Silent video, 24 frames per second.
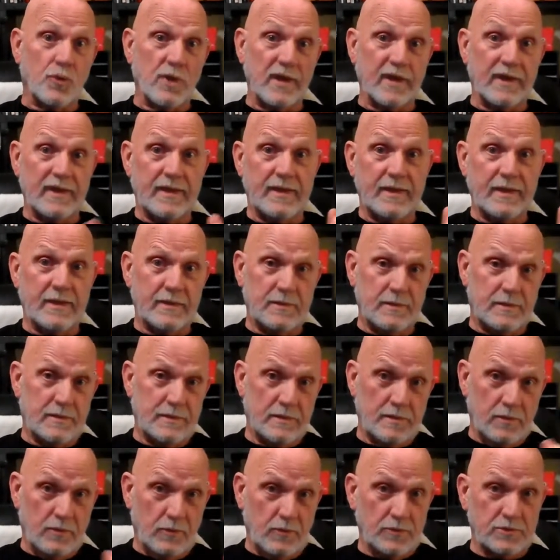really
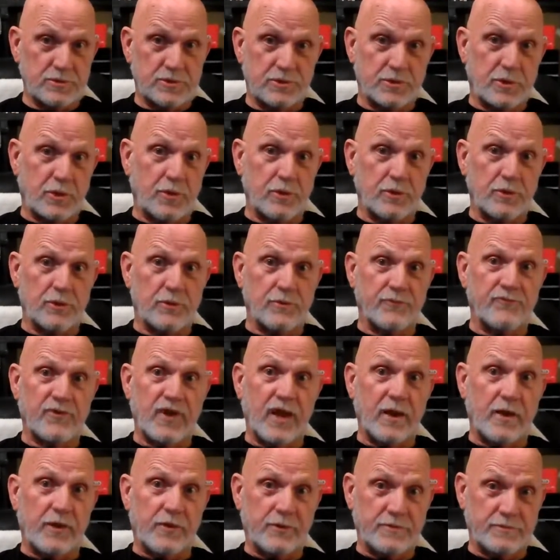stir your
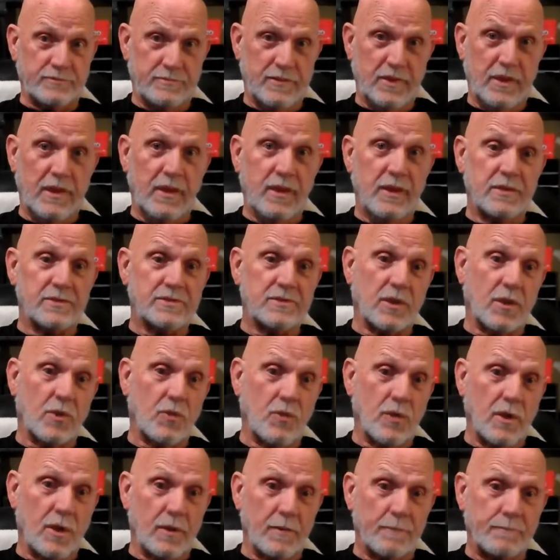fire.
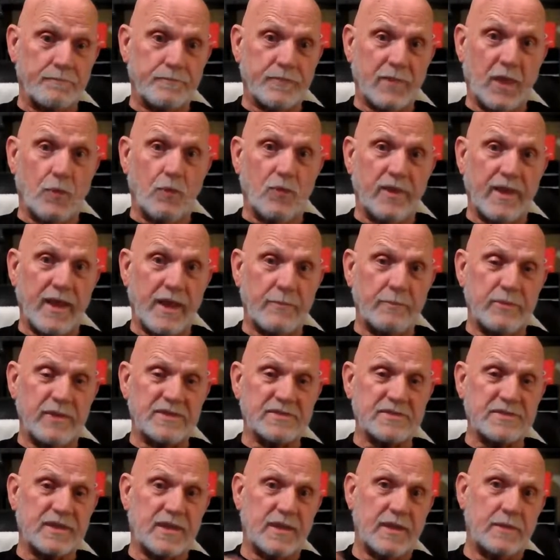So with that
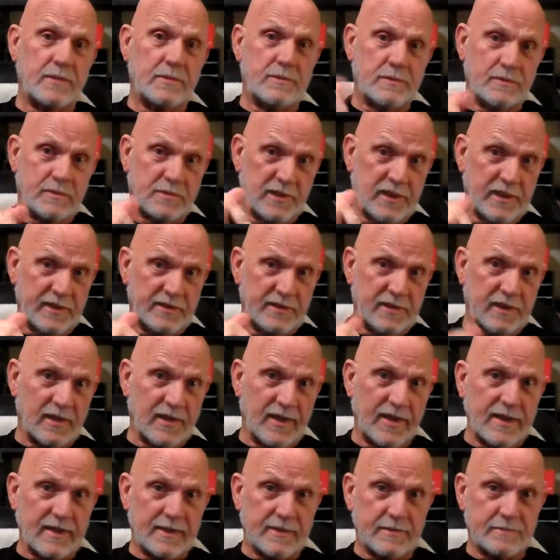being said, click the
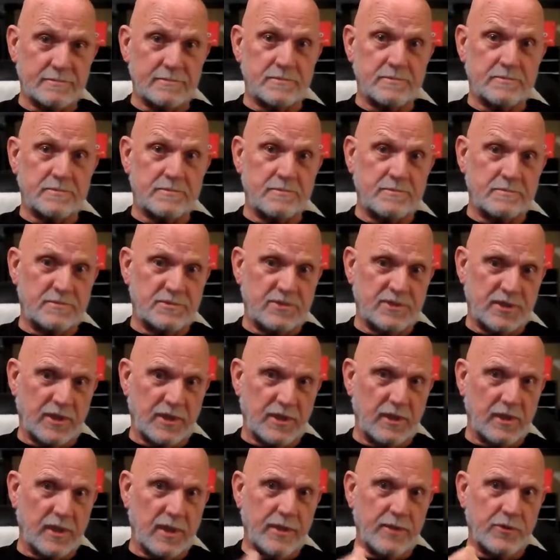link.
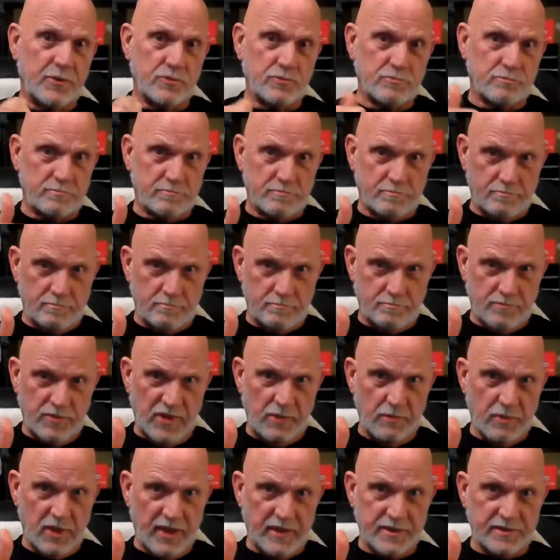See you later.
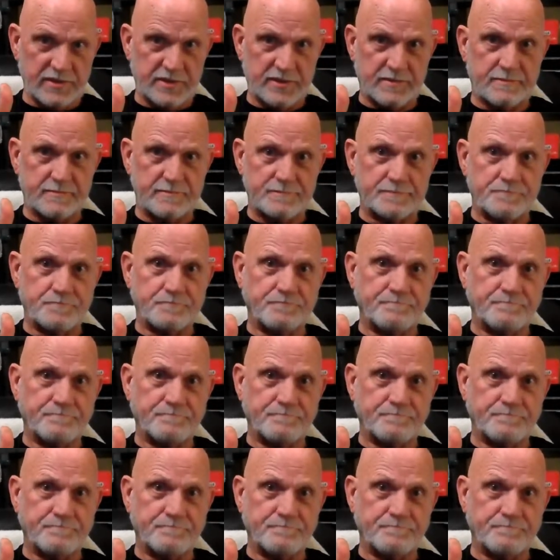Be blessed.